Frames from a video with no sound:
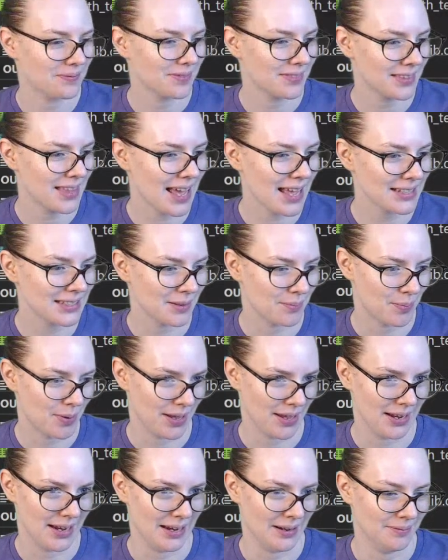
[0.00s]
That's a
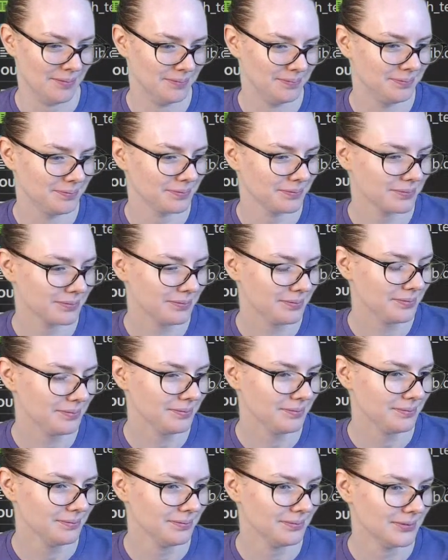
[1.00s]
pity.
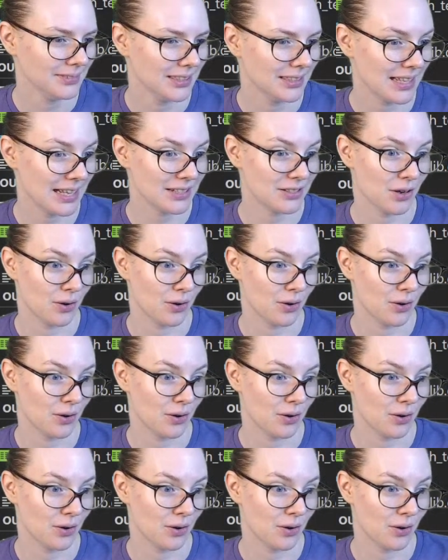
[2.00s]
That's